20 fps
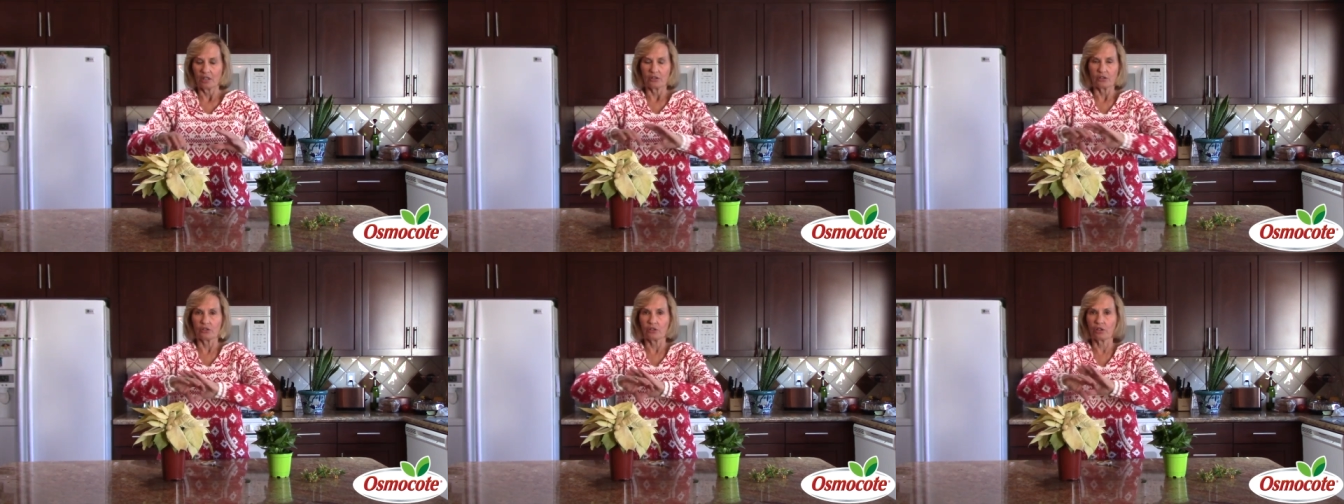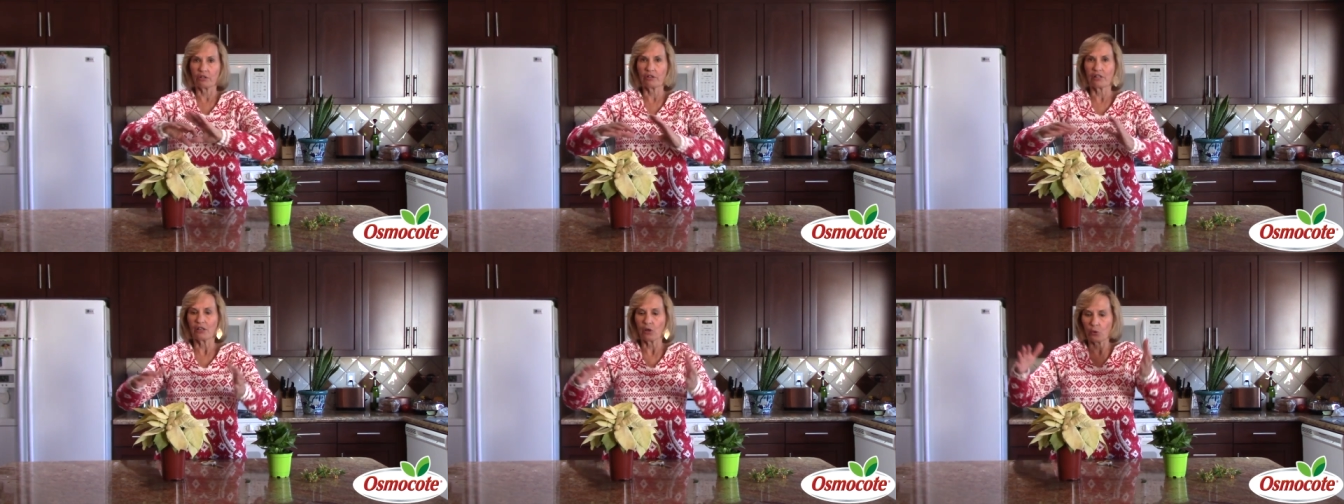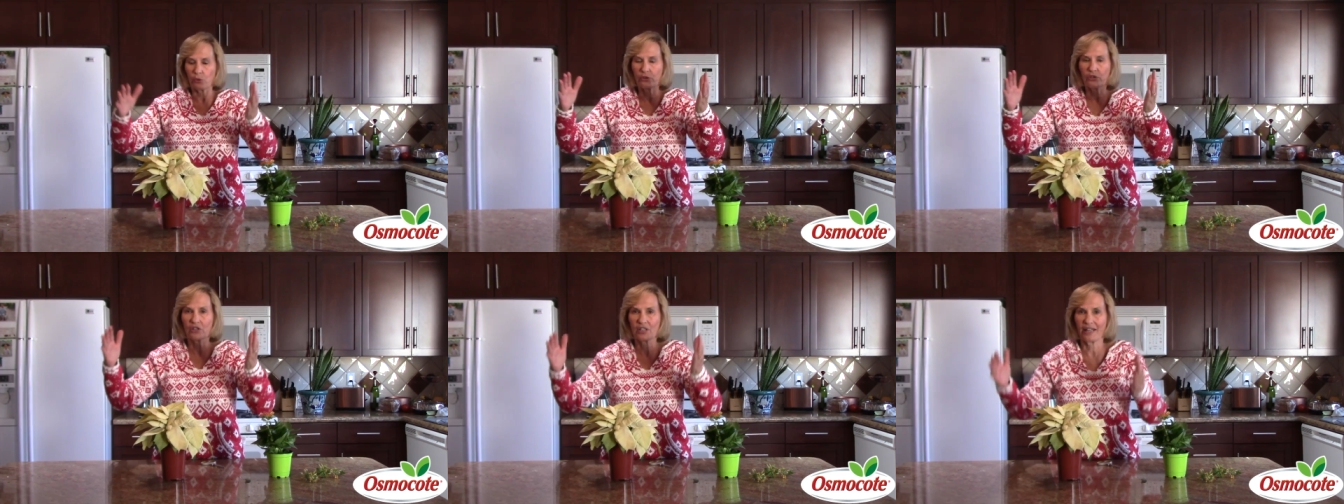during
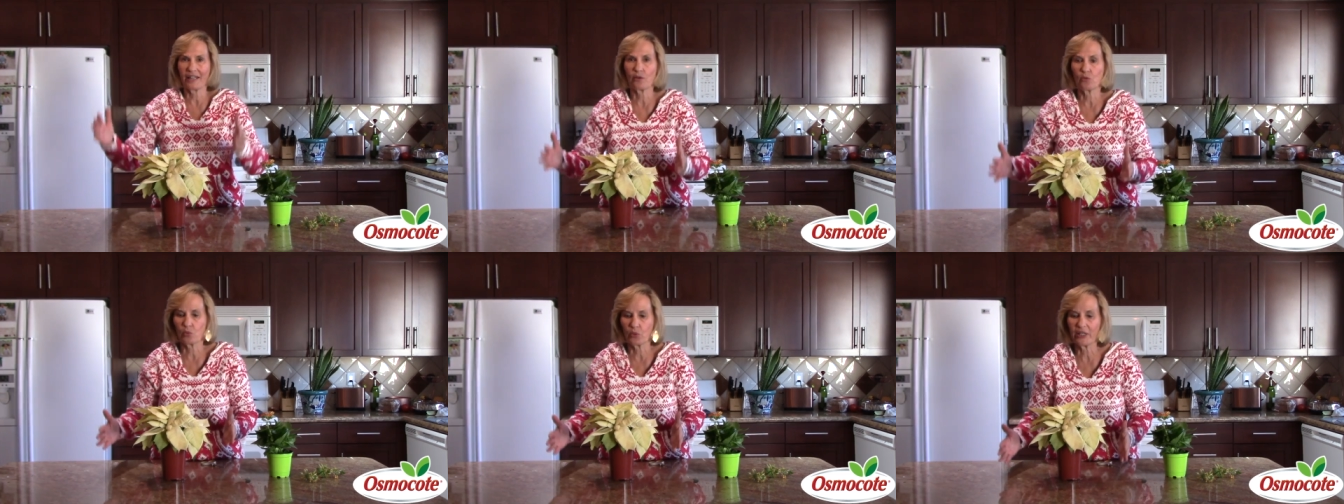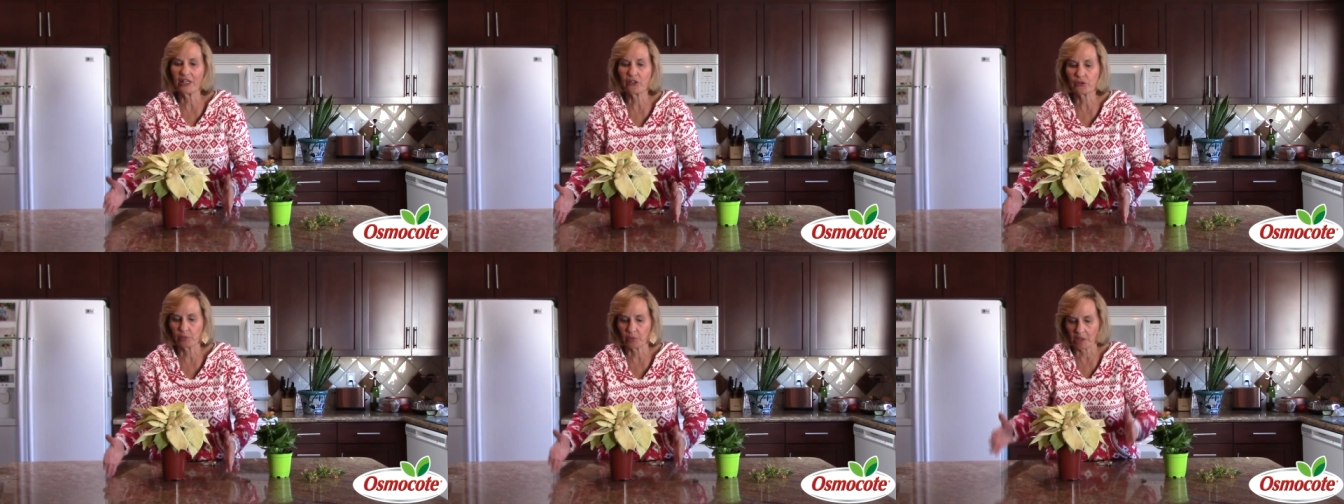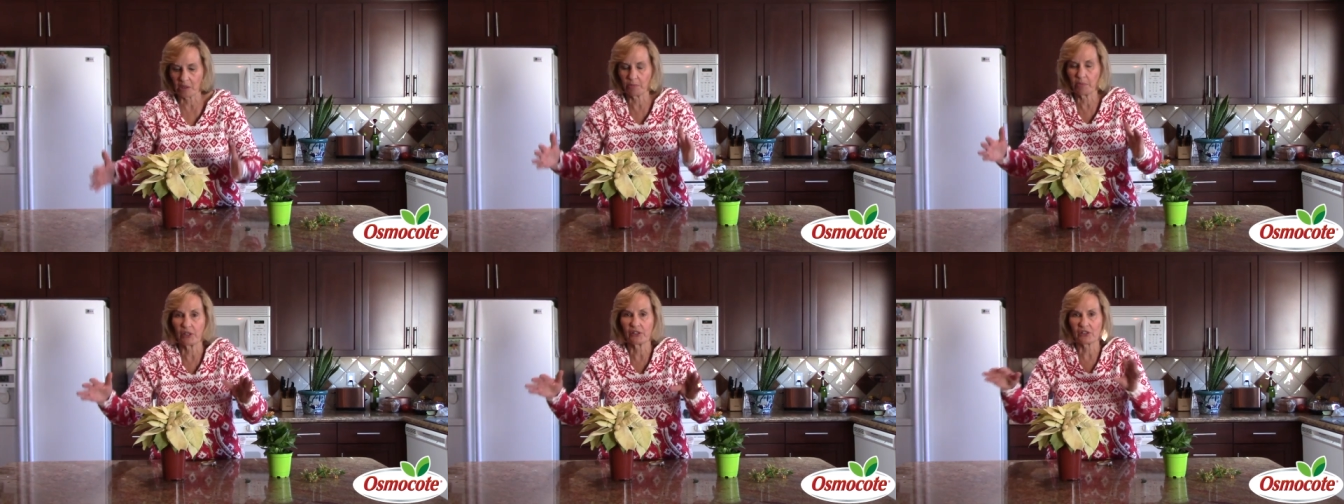those ten weeks when
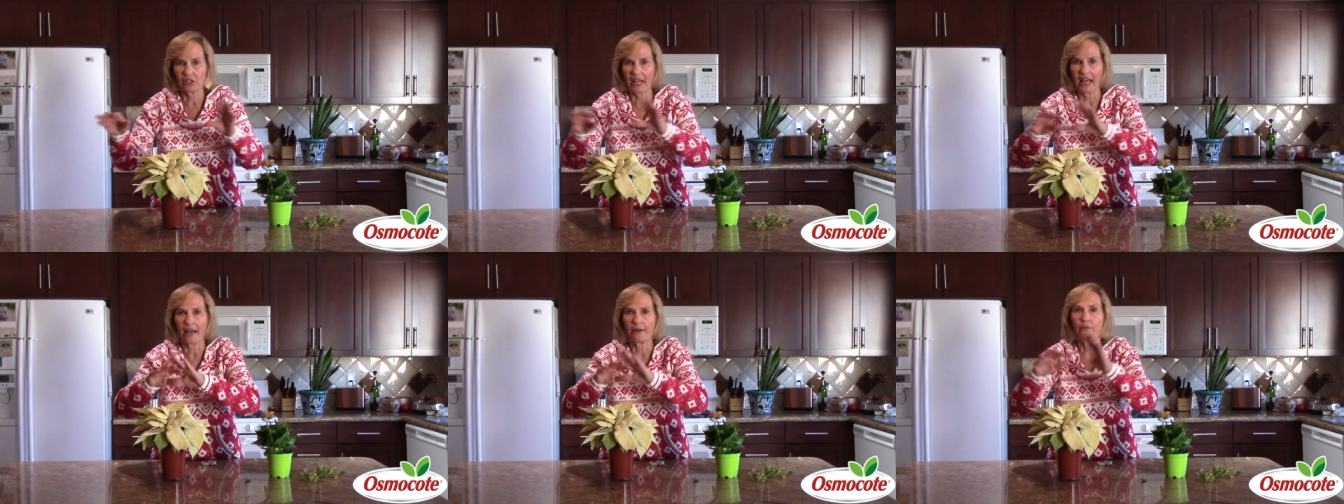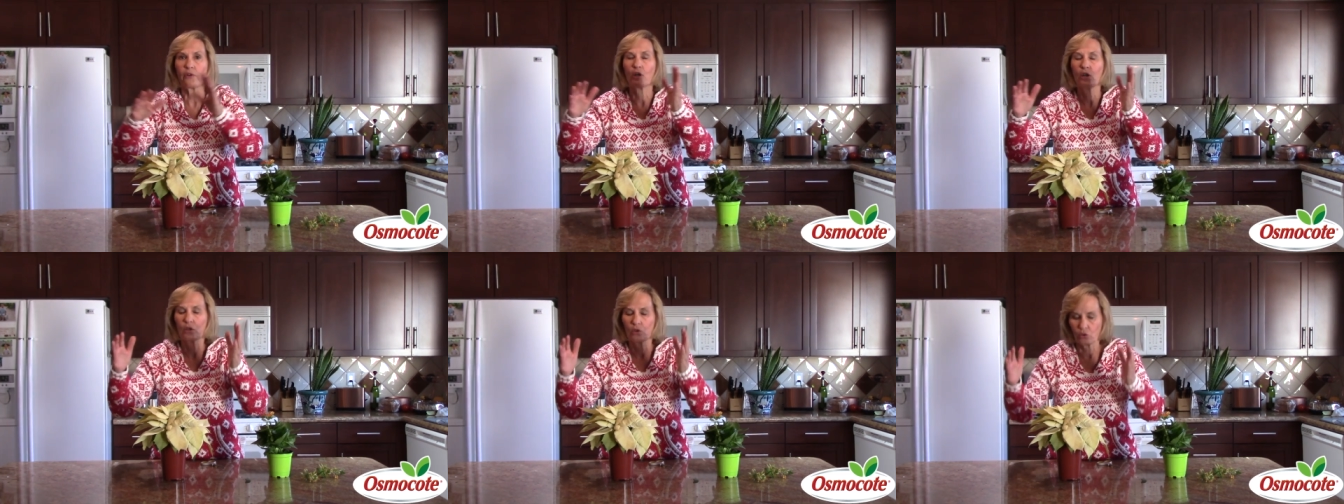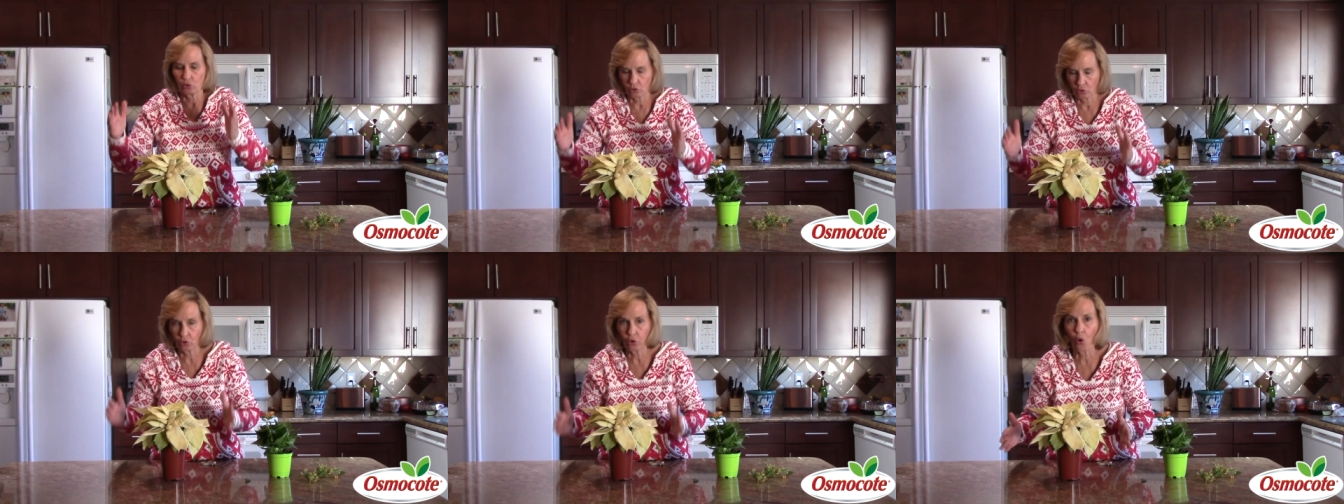it must have
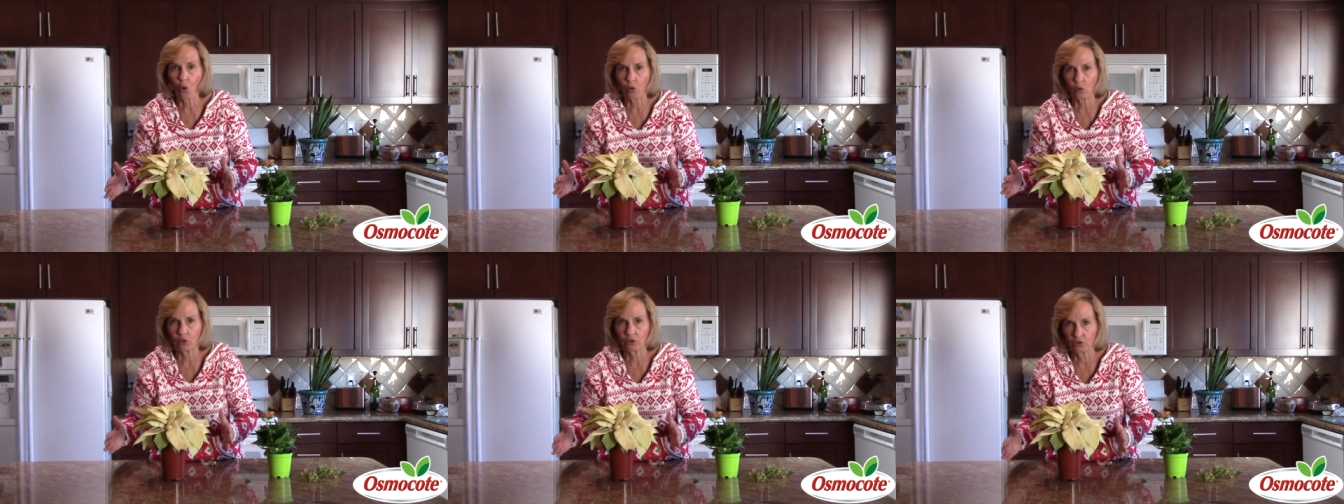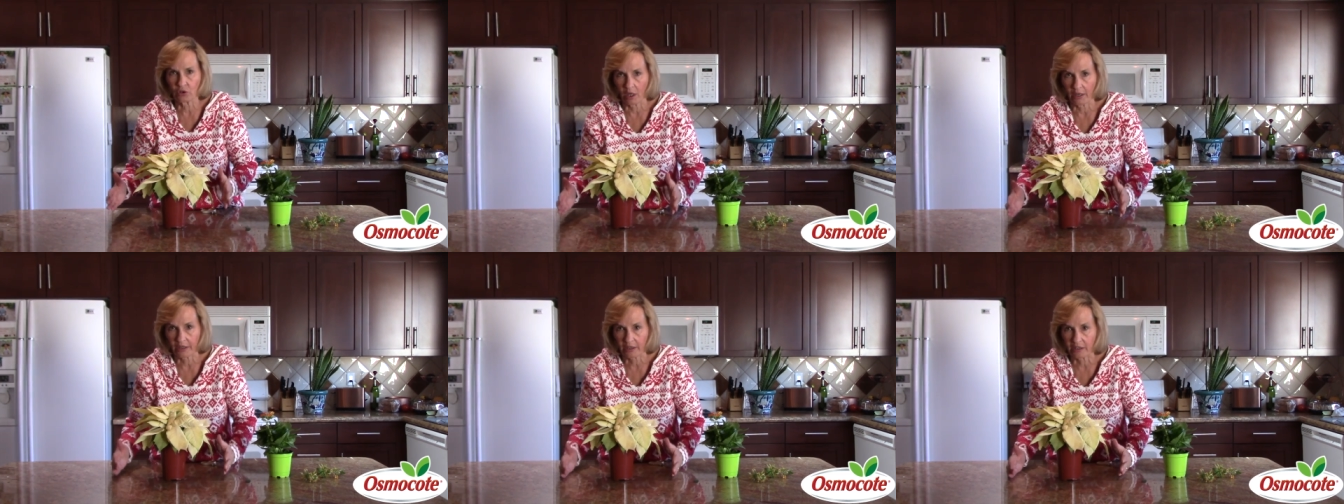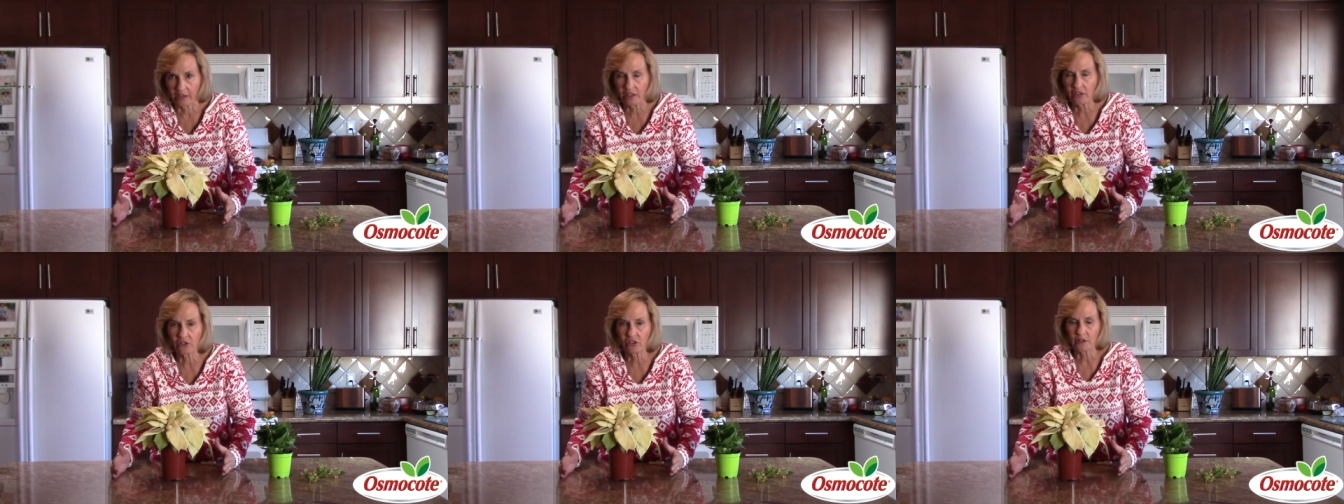total
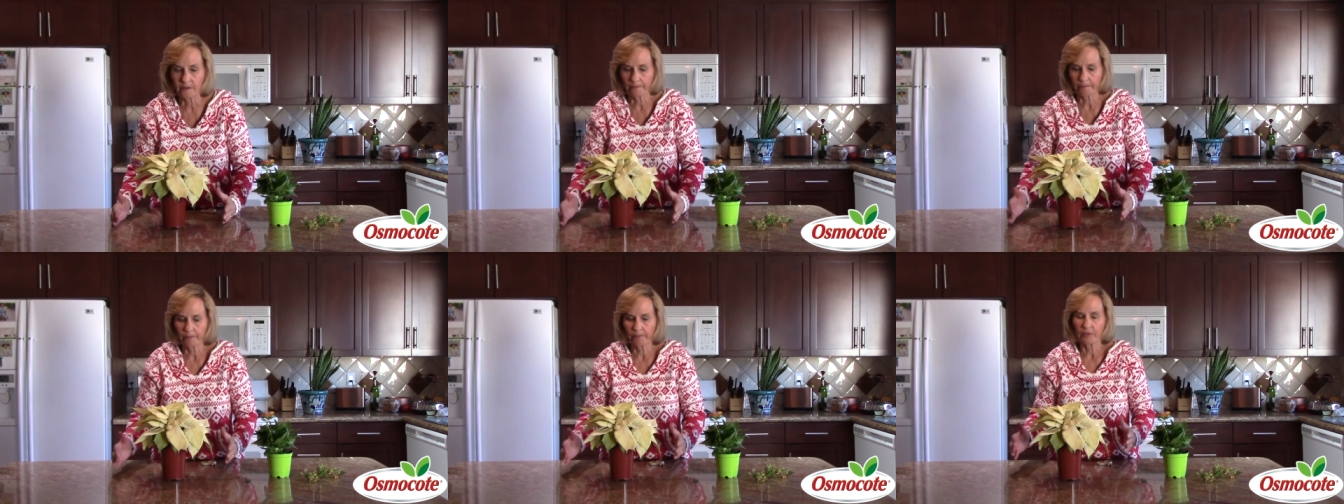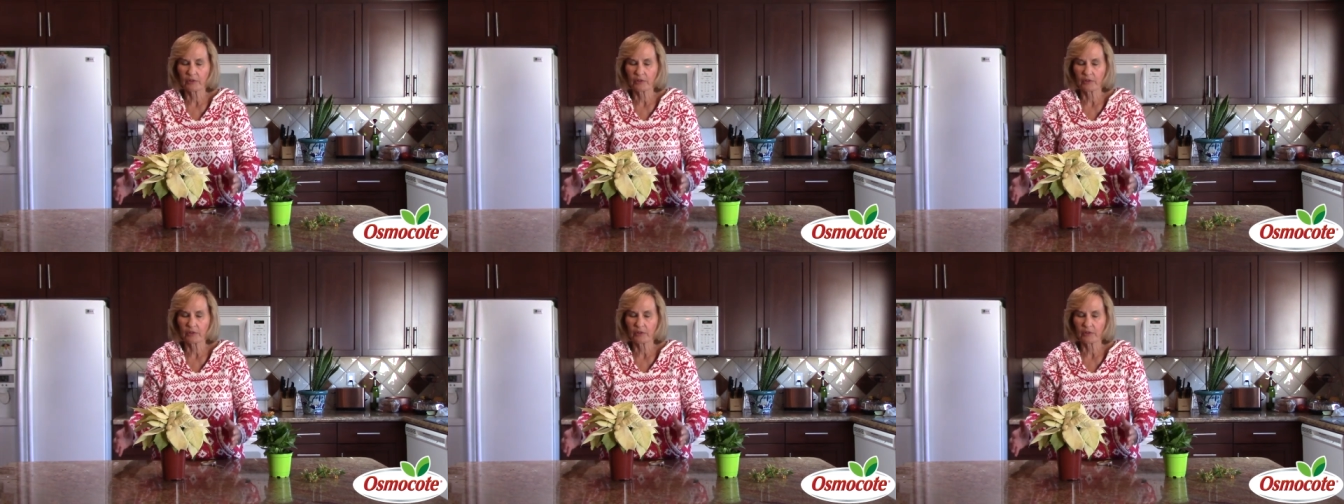darkness,